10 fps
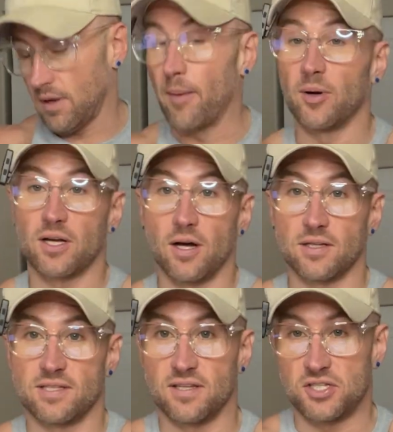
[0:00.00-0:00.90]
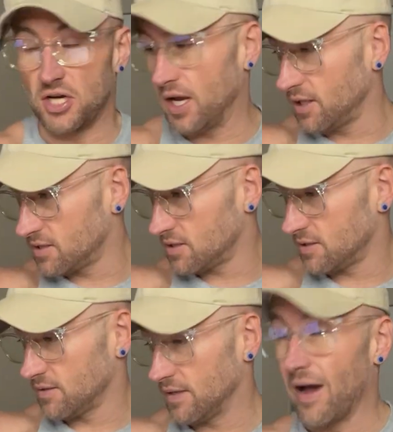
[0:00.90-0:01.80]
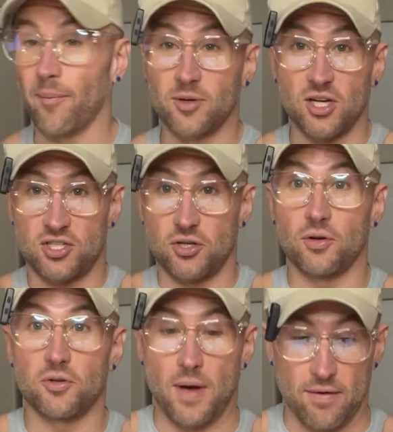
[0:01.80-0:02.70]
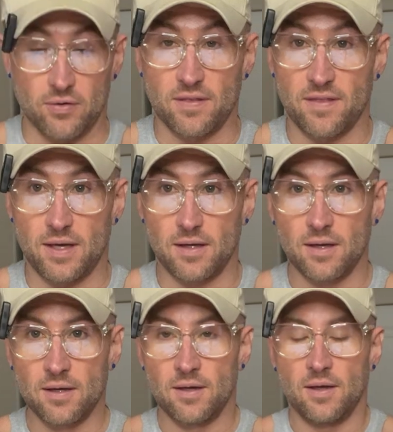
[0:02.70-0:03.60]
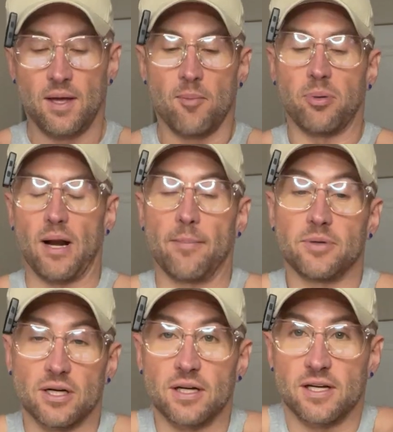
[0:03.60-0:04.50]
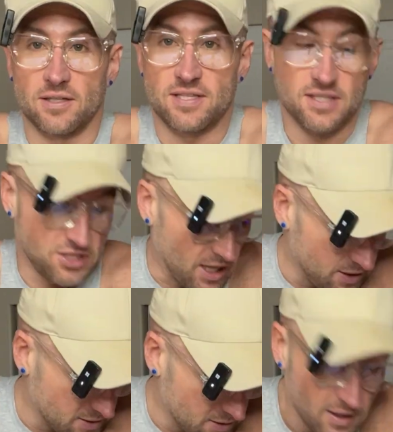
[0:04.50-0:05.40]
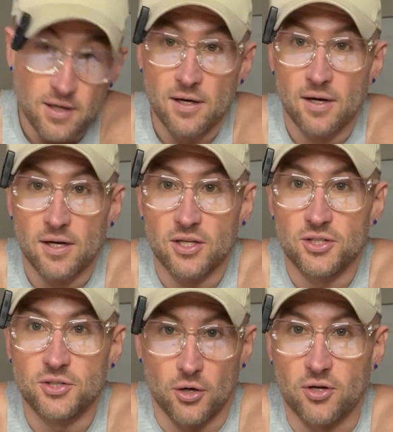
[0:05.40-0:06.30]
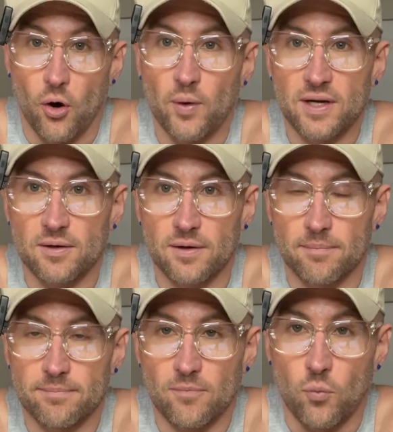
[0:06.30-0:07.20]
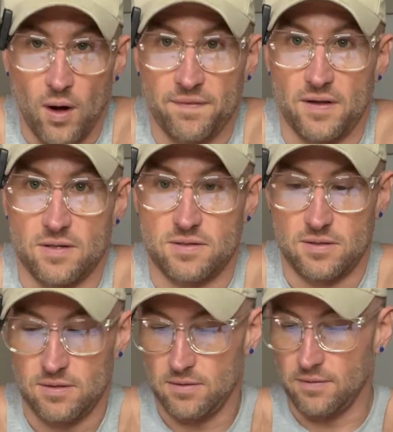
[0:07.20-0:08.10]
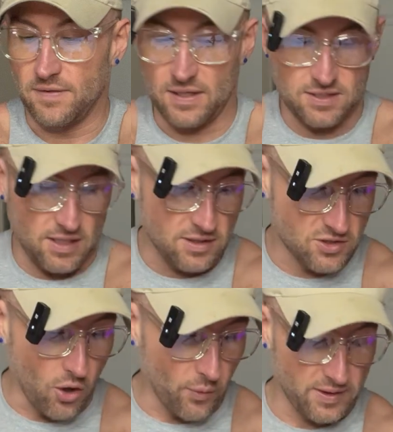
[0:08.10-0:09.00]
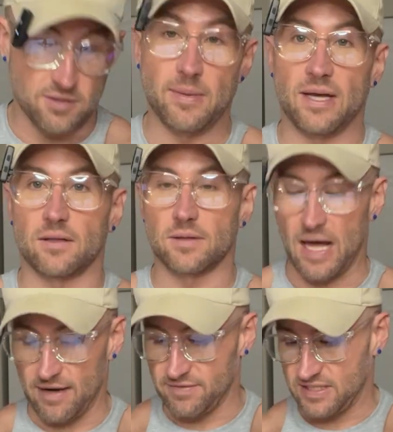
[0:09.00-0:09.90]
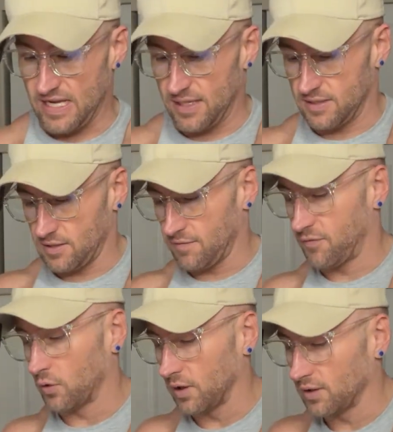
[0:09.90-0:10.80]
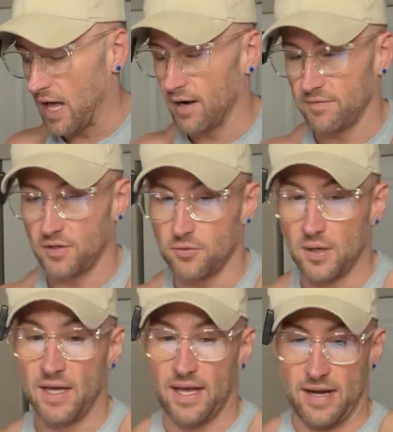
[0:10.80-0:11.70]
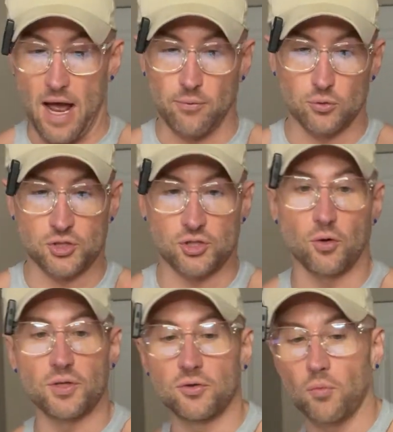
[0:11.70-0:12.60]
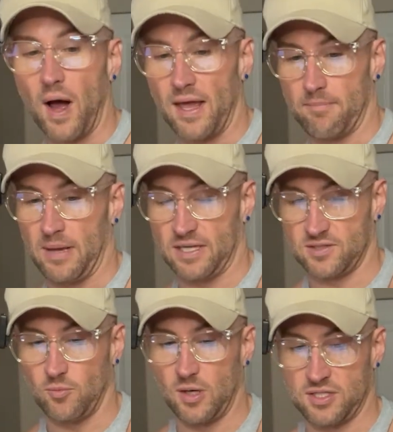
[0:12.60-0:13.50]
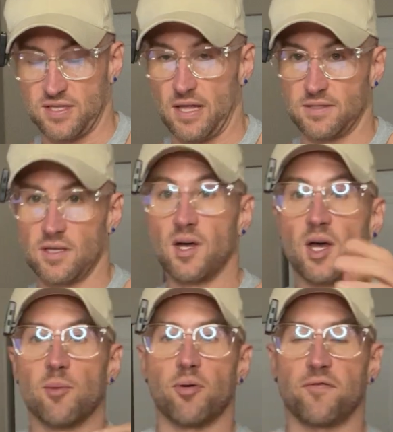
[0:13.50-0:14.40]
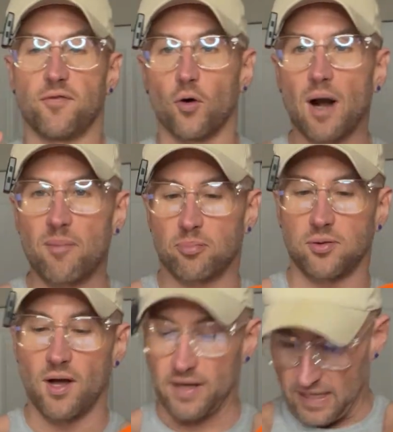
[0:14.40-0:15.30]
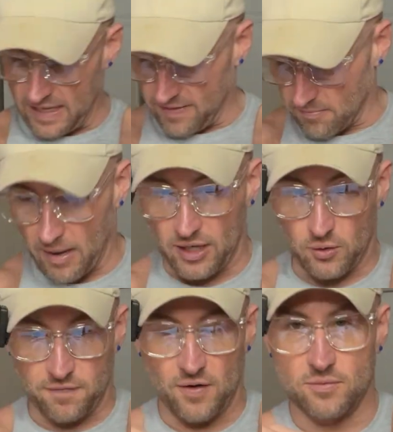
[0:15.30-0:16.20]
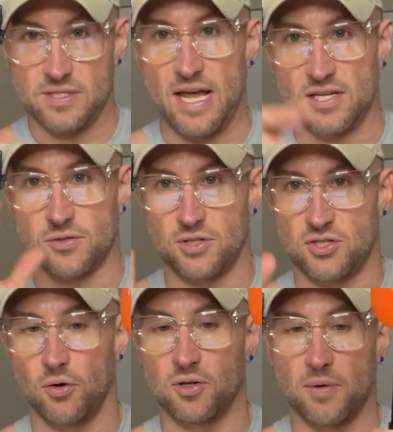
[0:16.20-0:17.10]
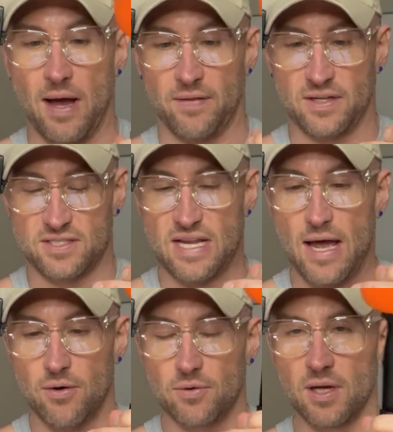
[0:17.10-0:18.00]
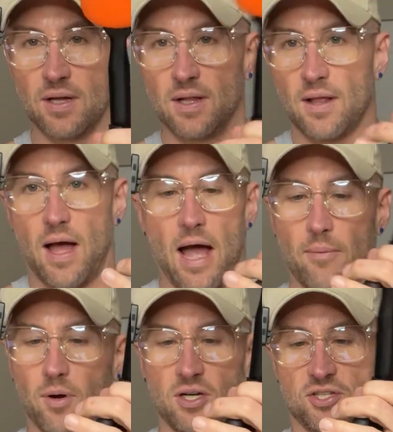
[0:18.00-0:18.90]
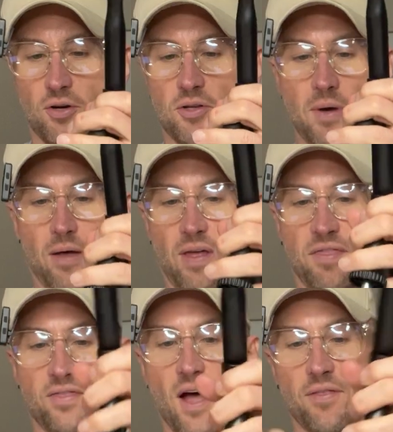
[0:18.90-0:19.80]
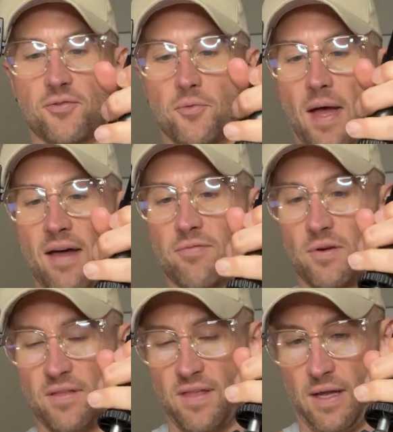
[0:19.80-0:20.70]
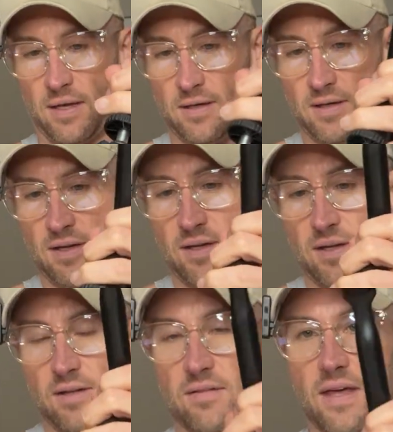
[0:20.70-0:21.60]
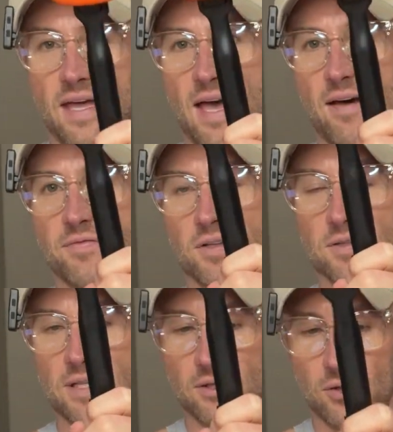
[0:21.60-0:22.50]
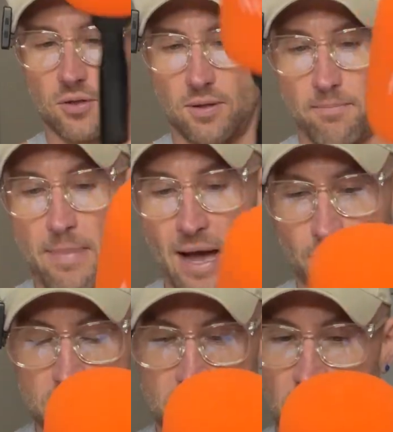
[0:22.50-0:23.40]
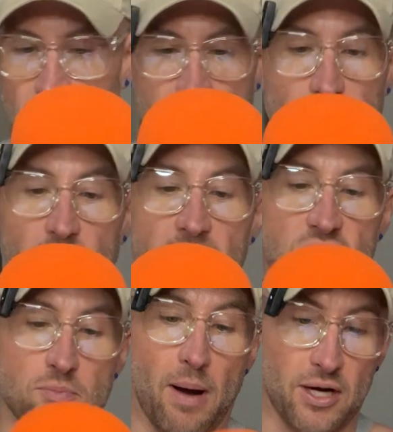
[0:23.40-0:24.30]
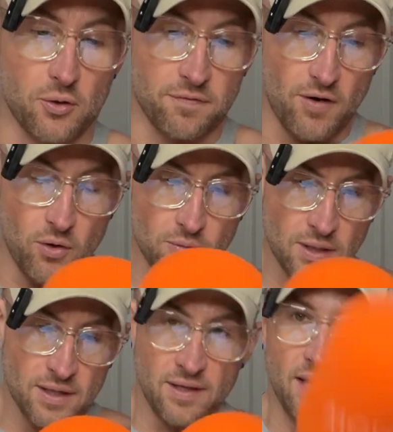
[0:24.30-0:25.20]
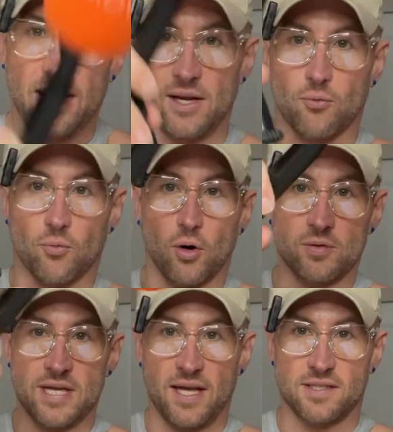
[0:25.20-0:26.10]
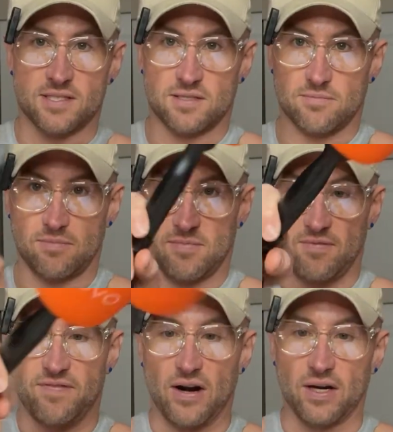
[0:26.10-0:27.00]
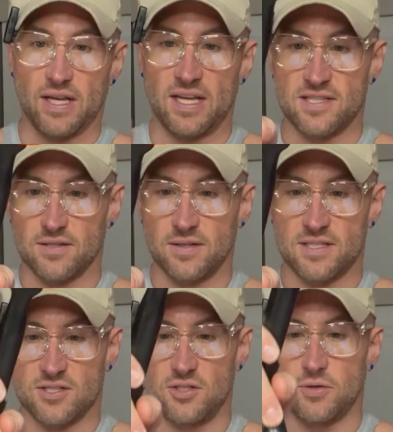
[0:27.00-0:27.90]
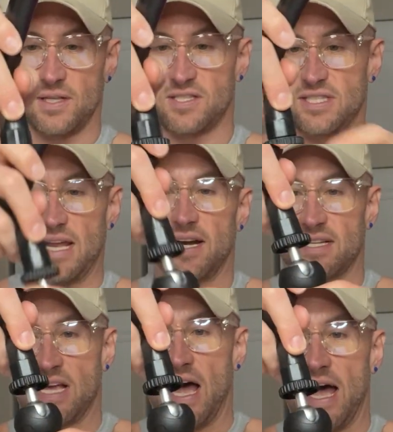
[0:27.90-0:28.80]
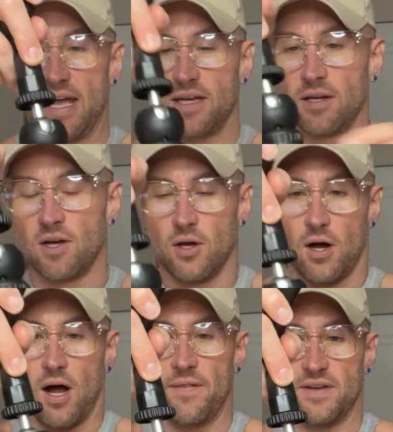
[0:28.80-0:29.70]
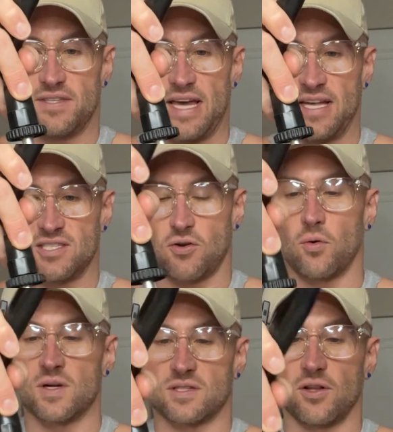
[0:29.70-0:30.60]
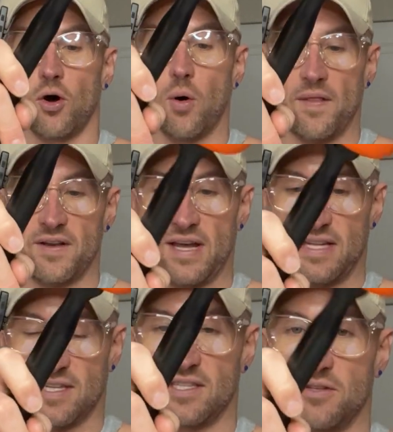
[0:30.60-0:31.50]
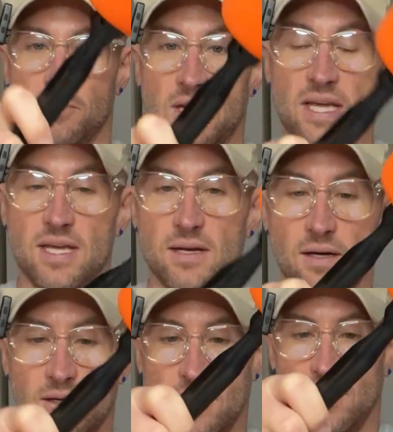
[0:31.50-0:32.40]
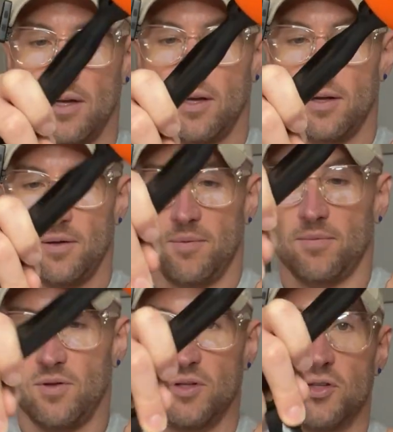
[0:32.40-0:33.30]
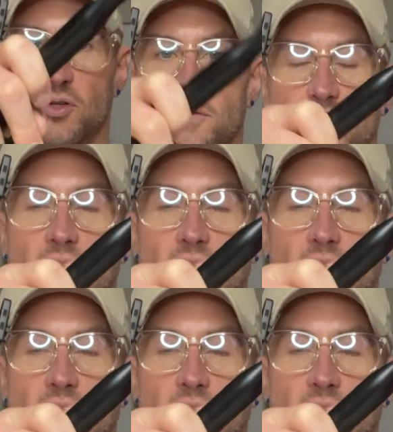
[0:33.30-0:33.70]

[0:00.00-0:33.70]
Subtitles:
I'm going to cut to the chase. Now, I'm going to show you everything, but I'm going to cut to the chase. You're going to want this. This is going to make a lot of sense for a lot of you, and I will show you why it makes so much sense. Before I plug in the microphones and actually show you how they sound, I want to show you how they thought through everything. They have the little mount for each microphone, and it rotates very easily, so you can set it as high on the desk or as low on the desk as you need. You've